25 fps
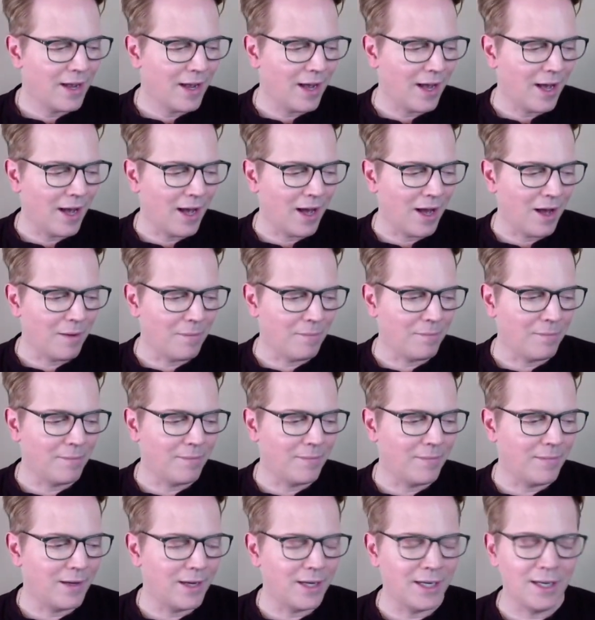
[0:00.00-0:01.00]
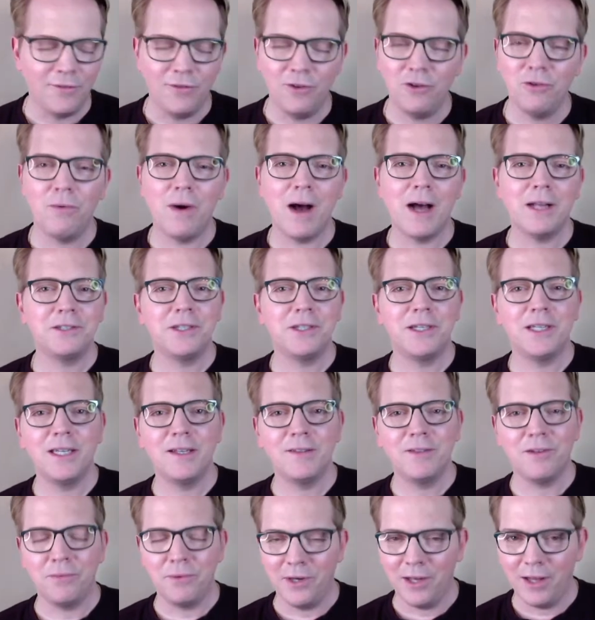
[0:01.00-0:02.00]
Um, and if you watch any
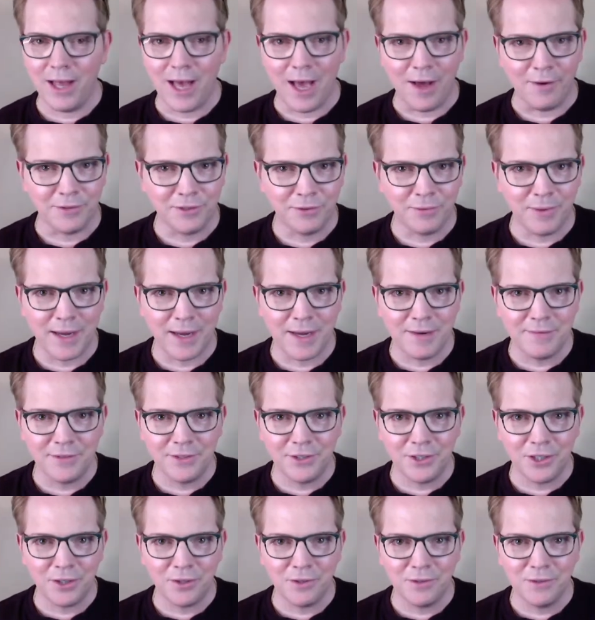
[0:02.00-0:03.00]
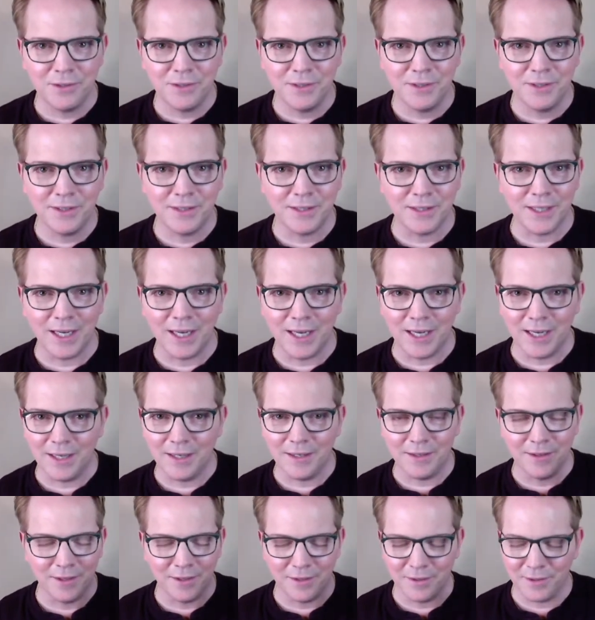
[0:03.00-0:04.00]
of the Real Housewives shows,
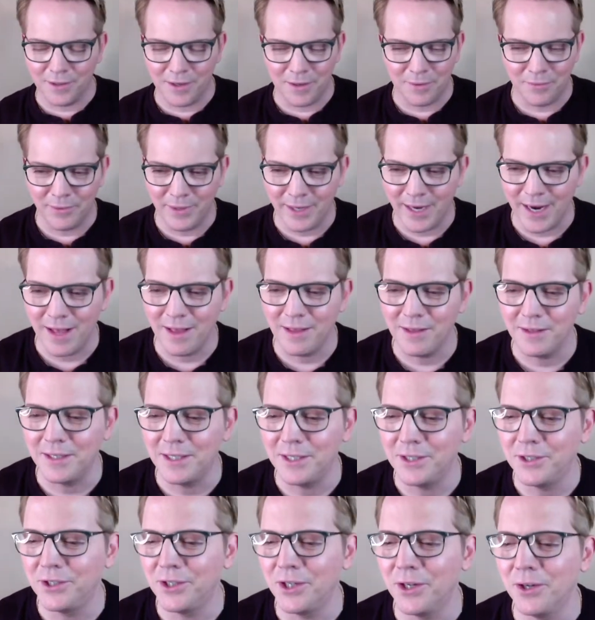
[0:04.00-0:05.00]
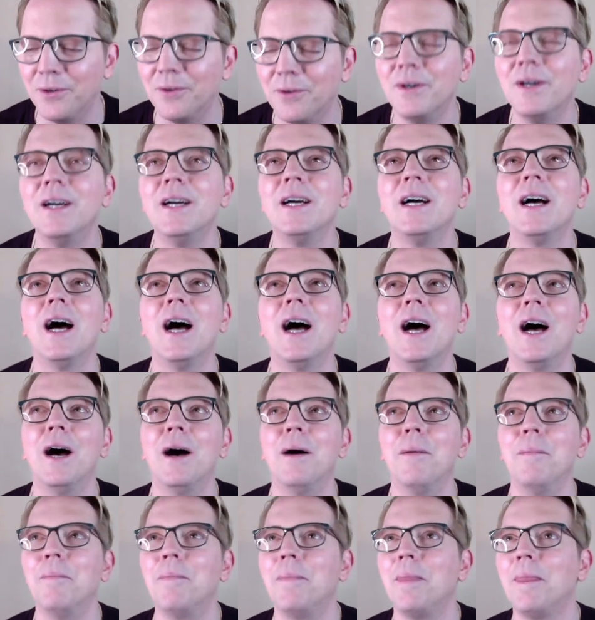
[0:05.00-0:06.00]
uh, the, the reality show,
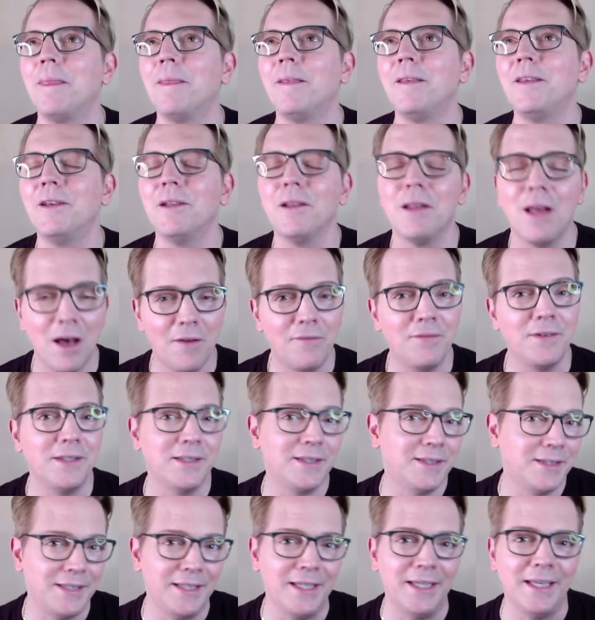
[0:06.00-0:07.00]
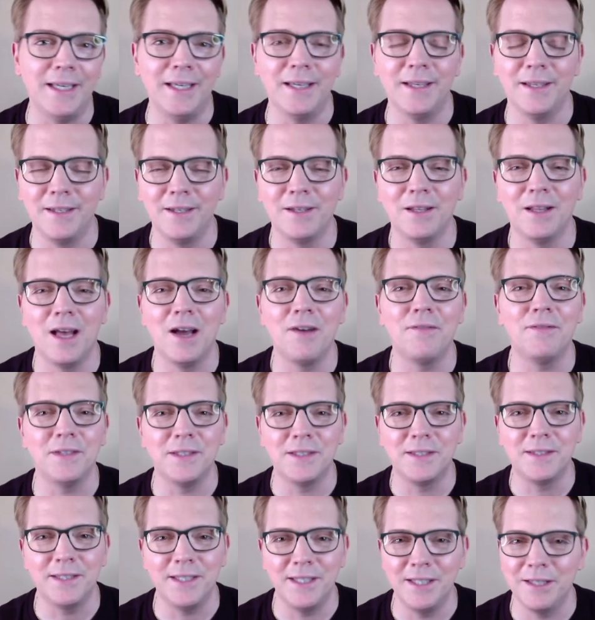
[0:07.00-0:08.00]
um, you'll often see you'll often
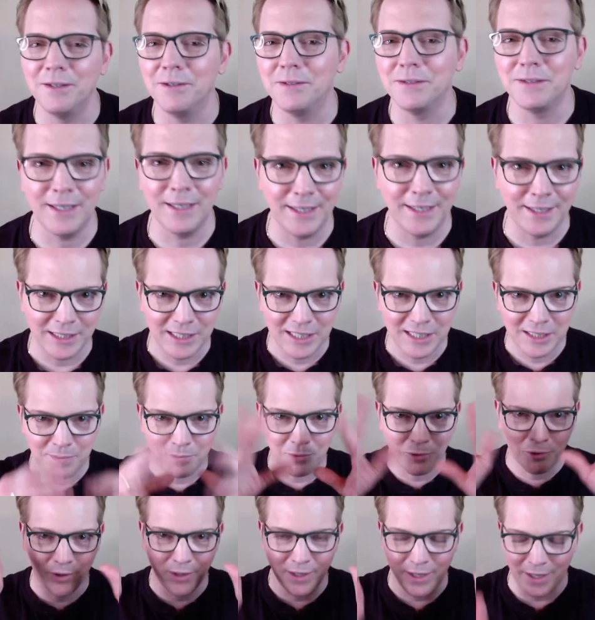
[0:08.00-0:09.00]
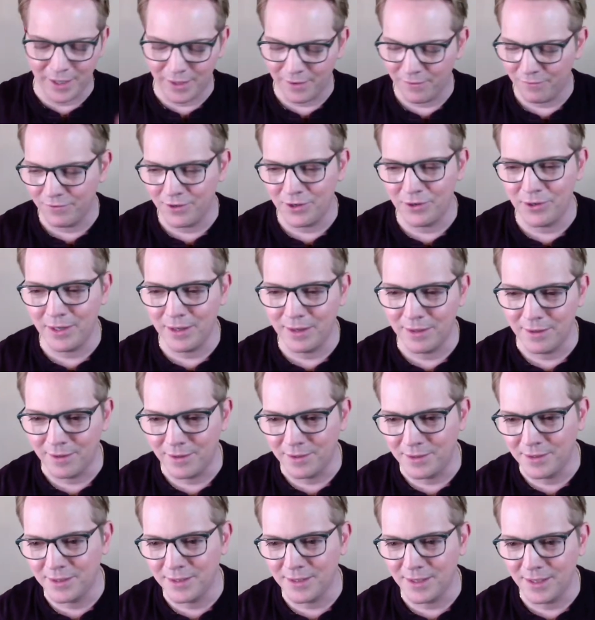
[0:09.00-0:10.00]
see those ladies sporting very
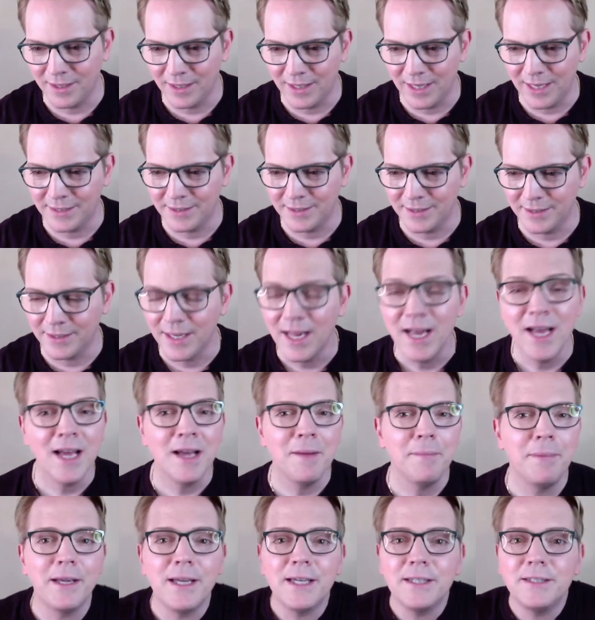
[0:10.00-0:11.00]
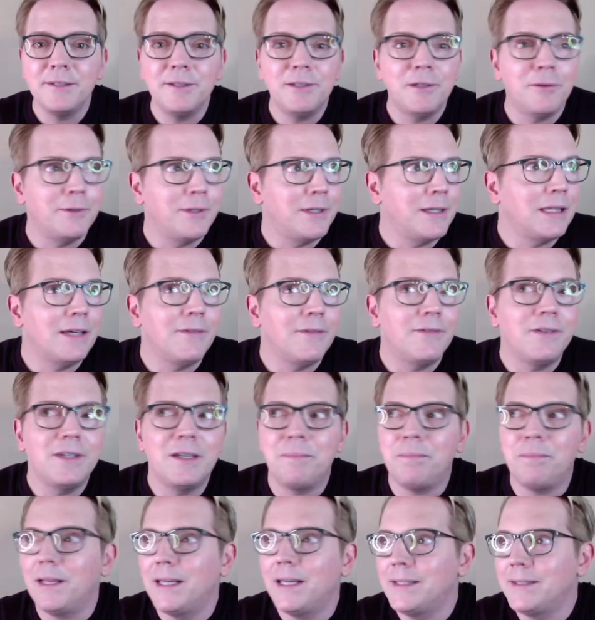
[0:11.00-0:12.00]
large sunglasses because you know when you live in a
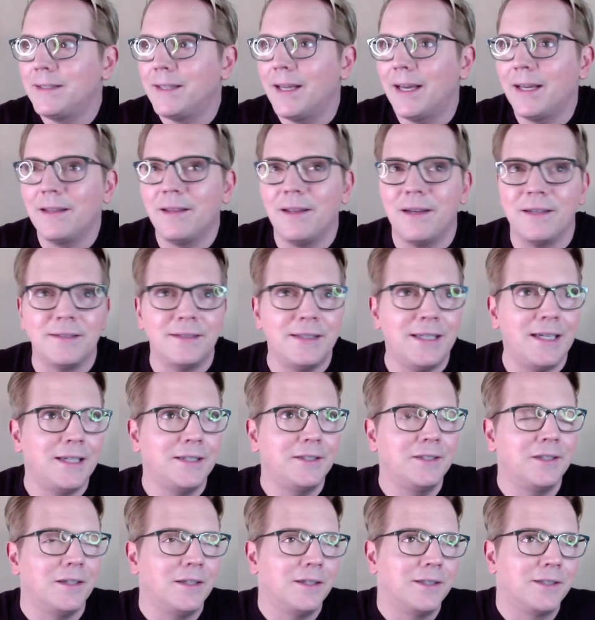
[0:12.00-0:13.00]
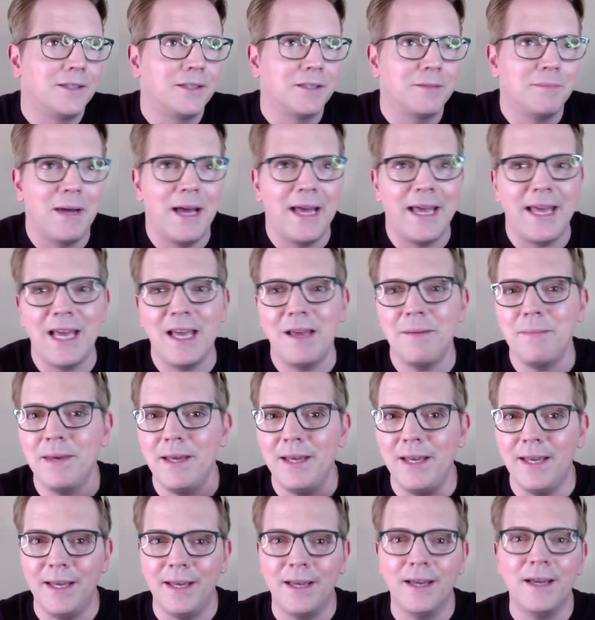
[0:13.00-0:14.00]
place like Los Angeles or
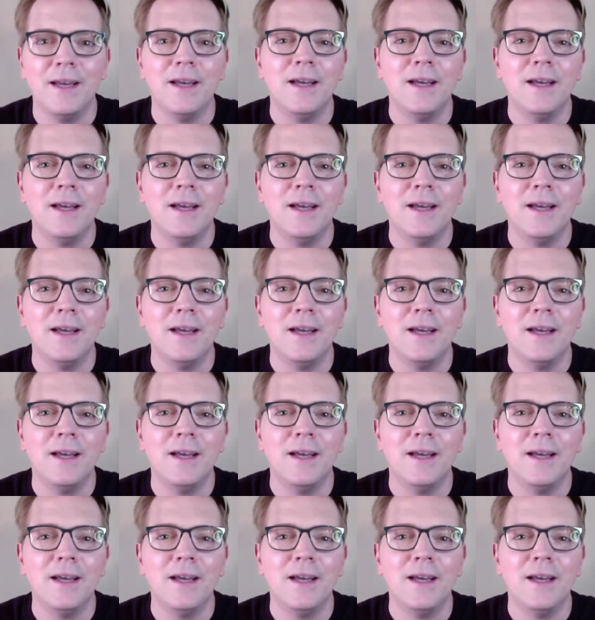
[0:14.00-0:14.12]
Miami